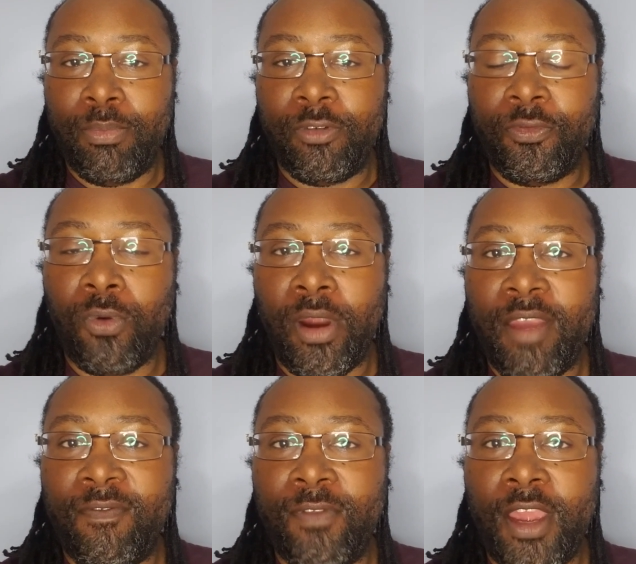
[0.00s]
before,
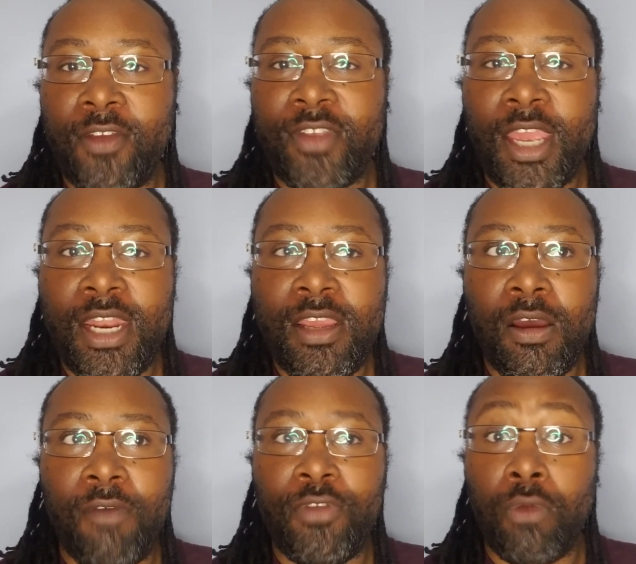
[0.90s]
if there's
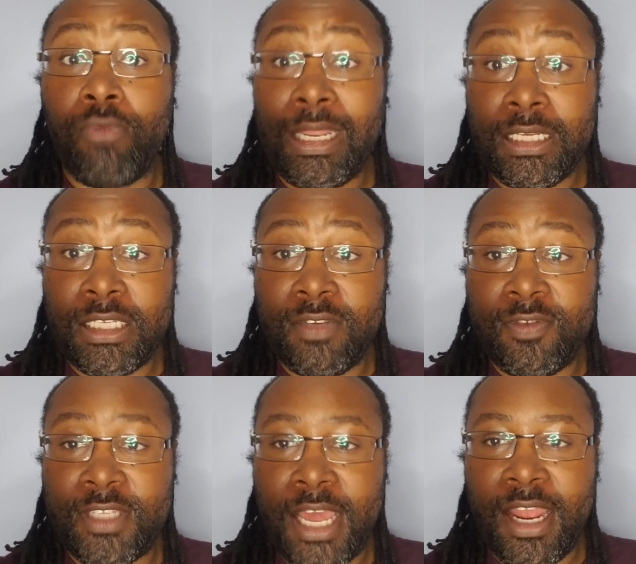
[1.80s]
any of your
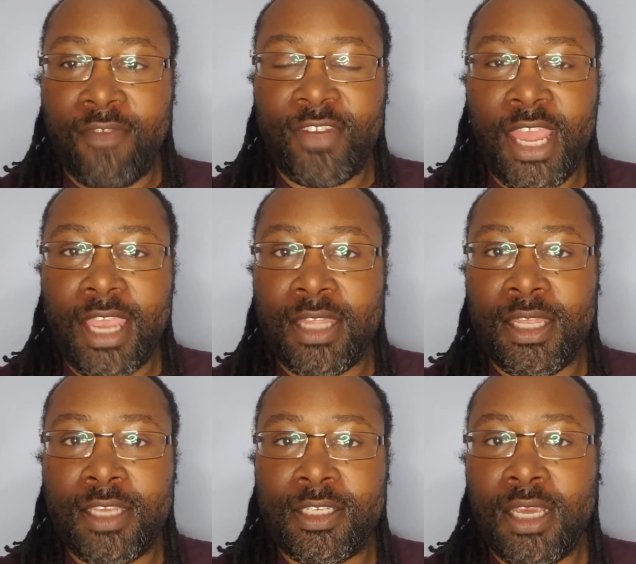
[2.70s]
relatives that have
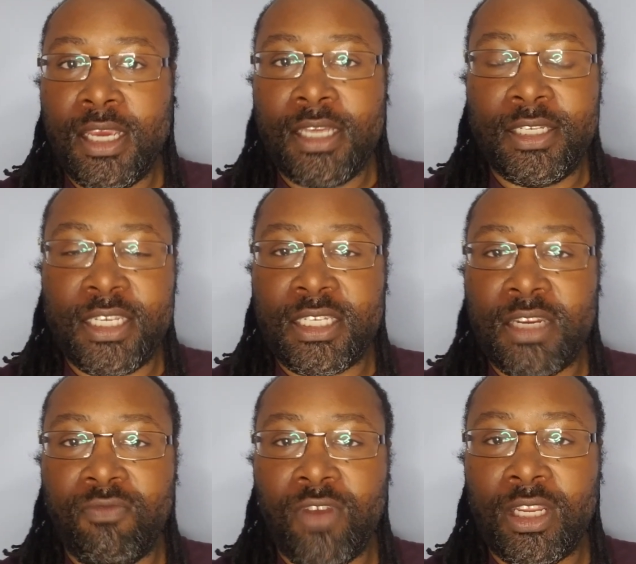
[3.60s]
taken this,
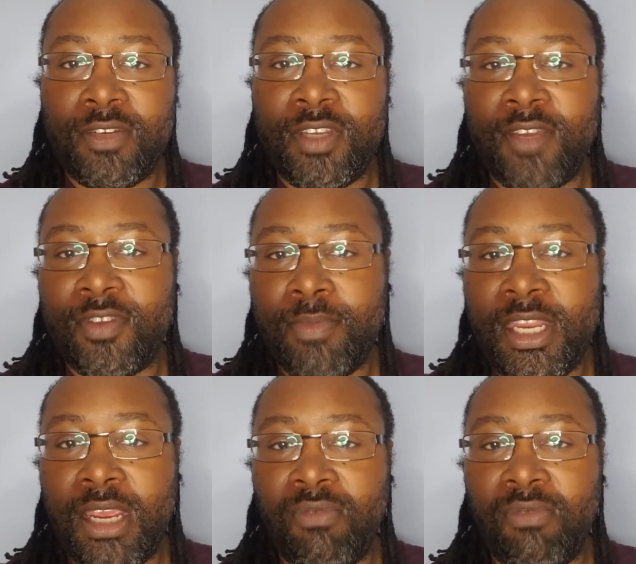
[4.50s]
distant relatives, immediate